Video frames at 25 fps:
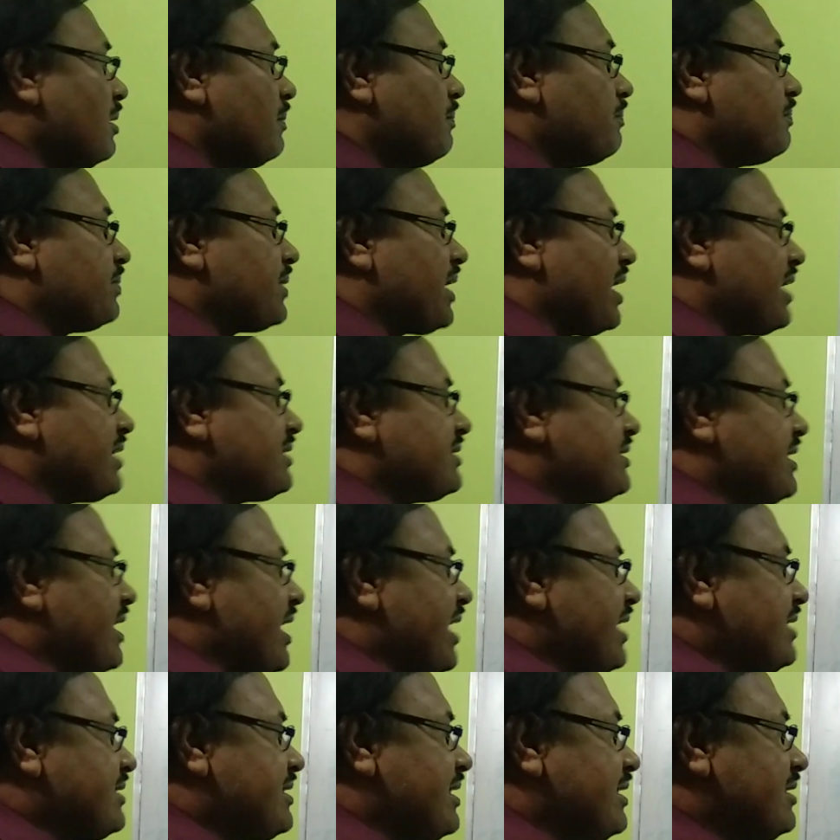
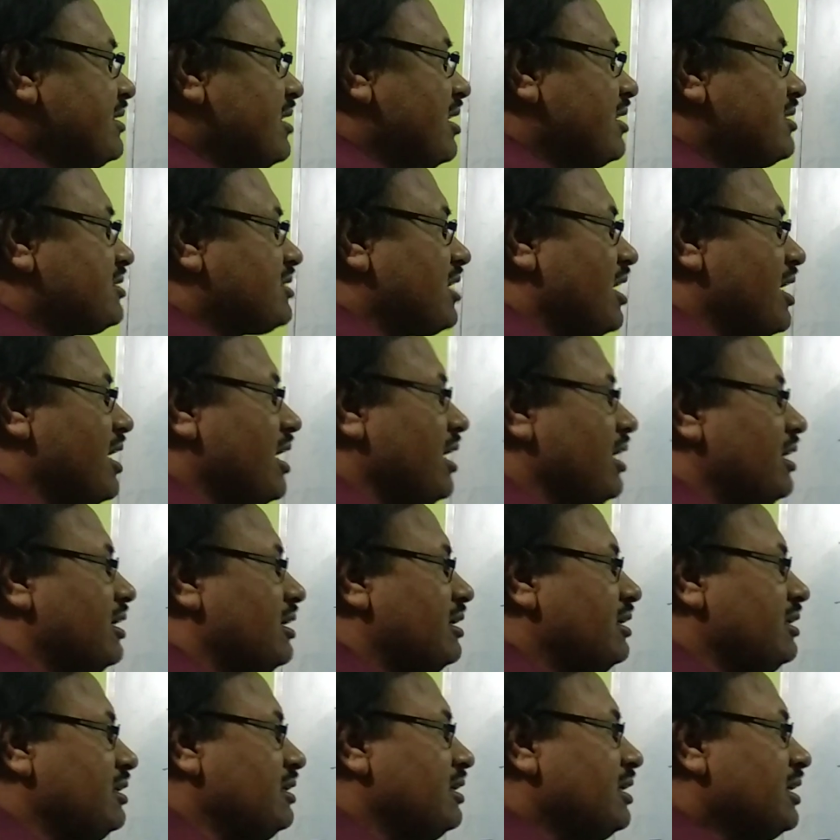presence in the
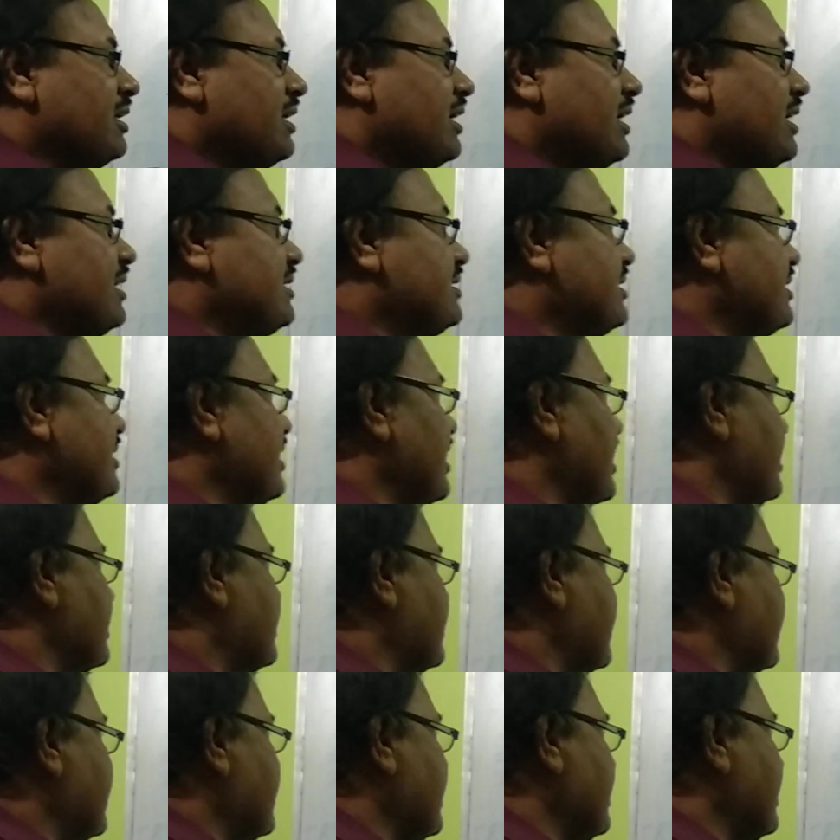jungle is
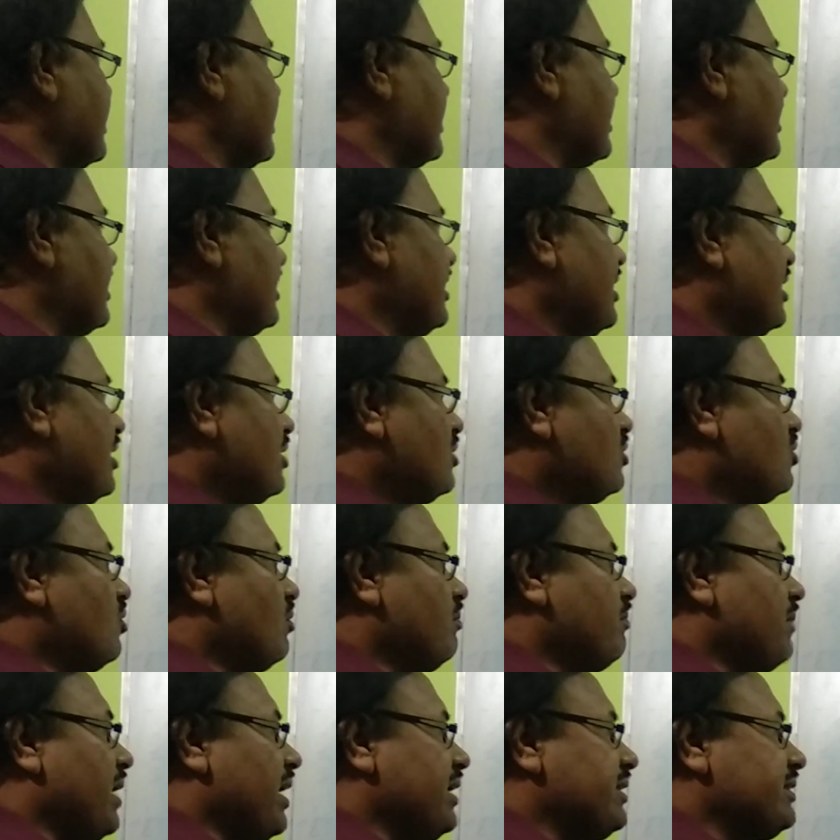necessary
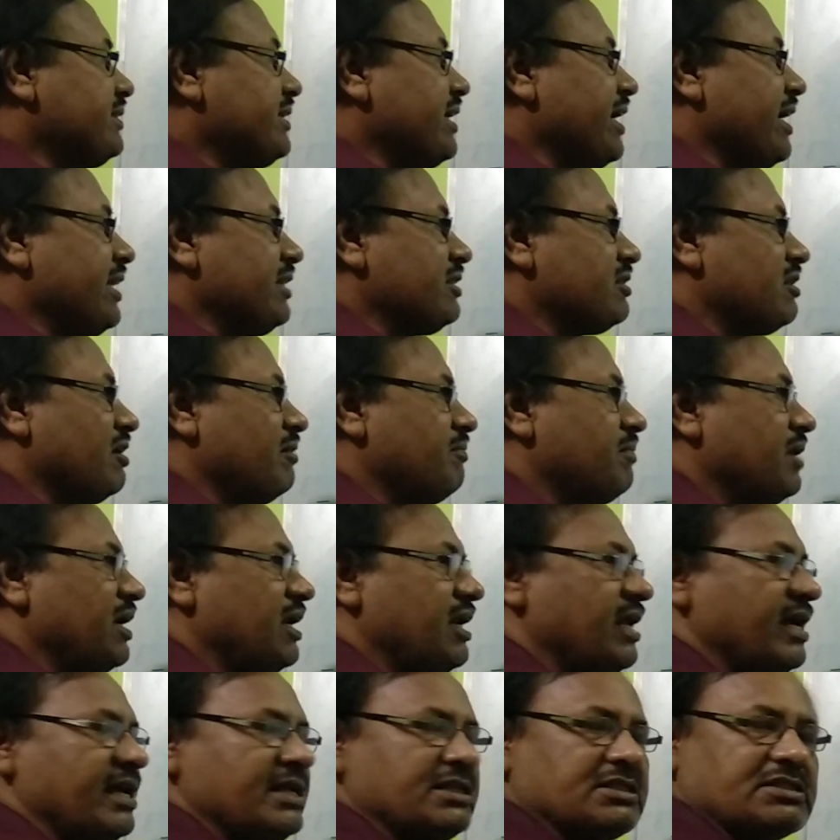to maintain the
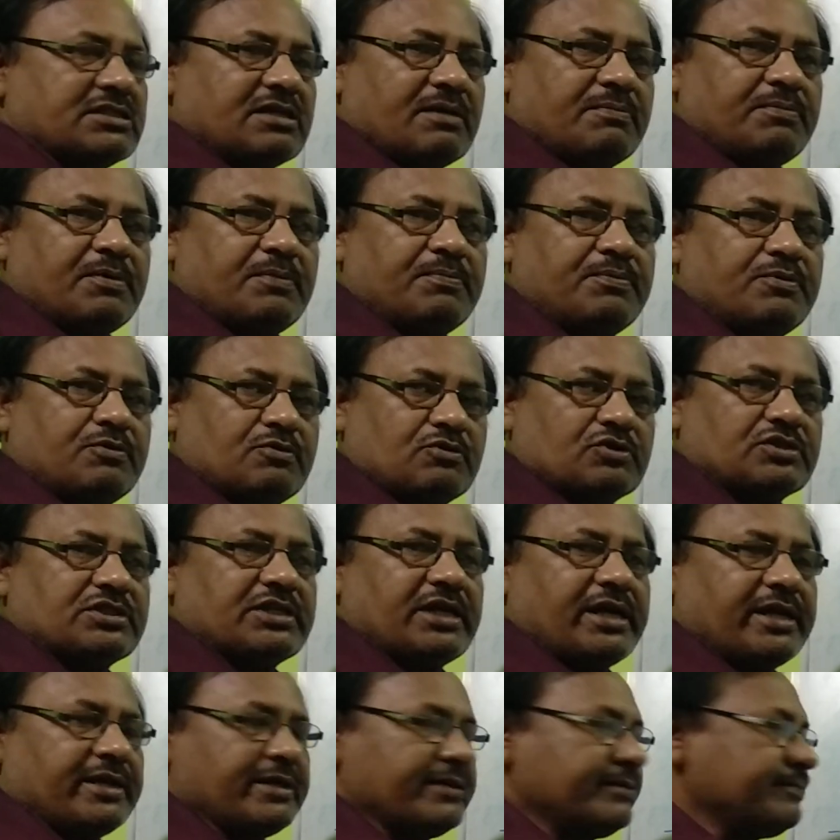balance of a food
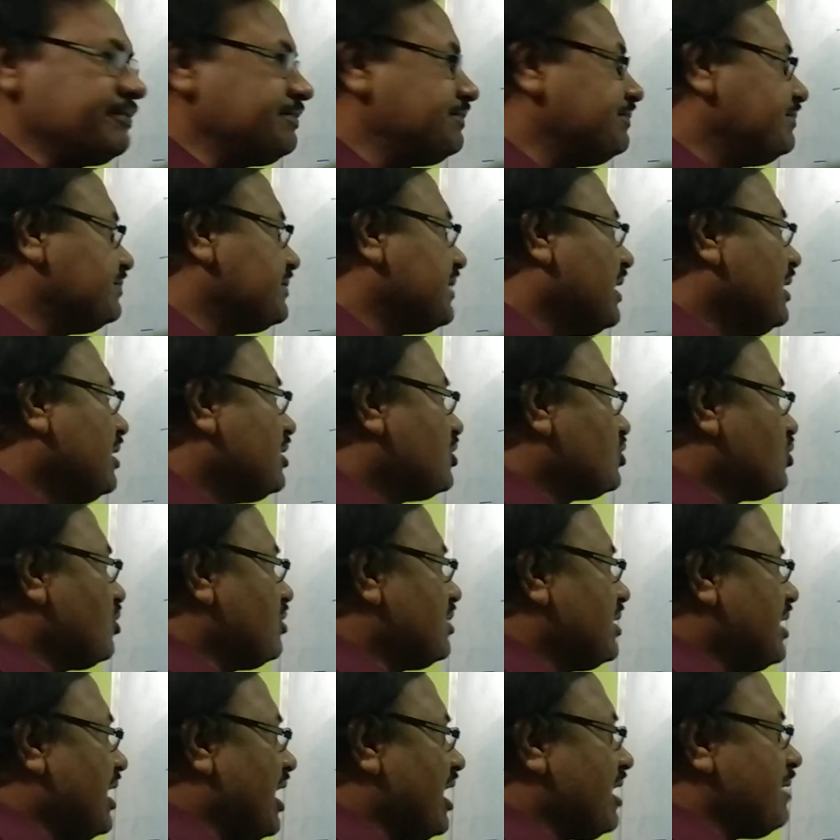chain. So
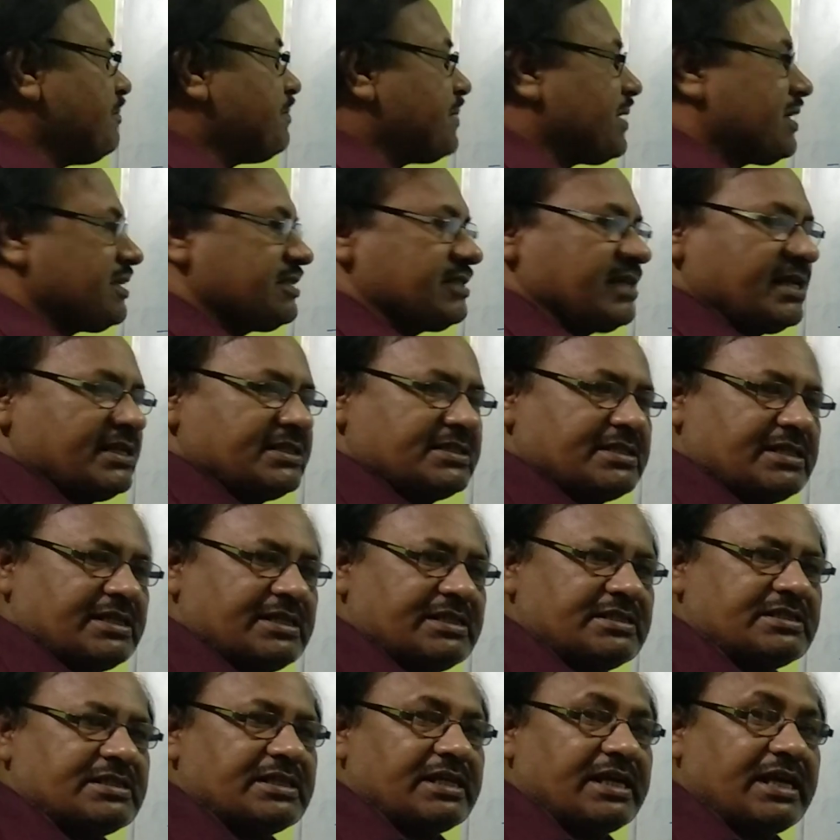their presence
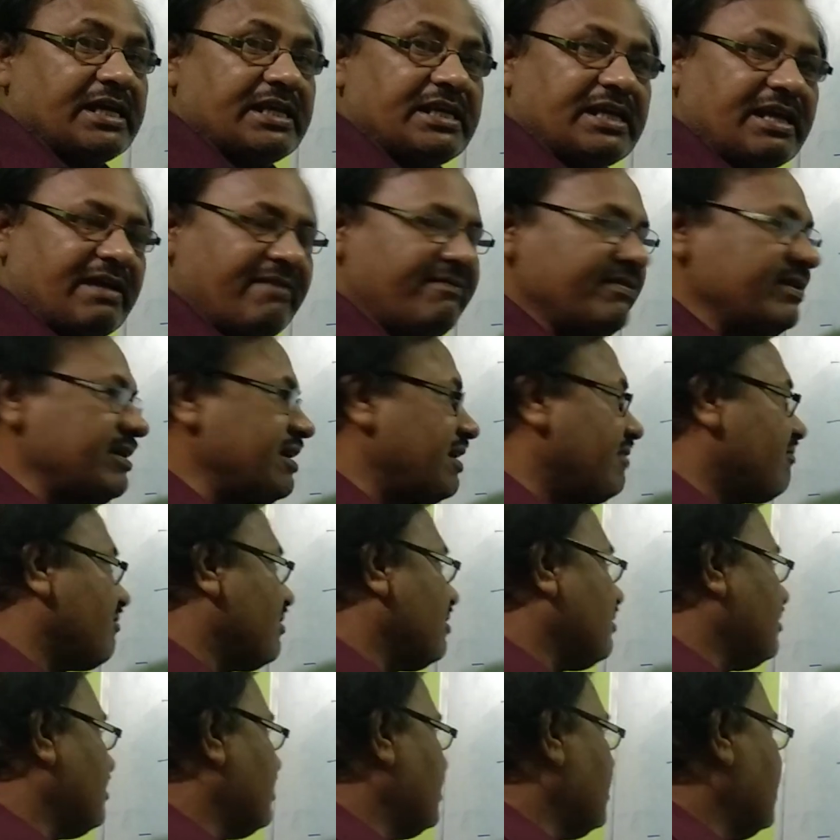is inevitable.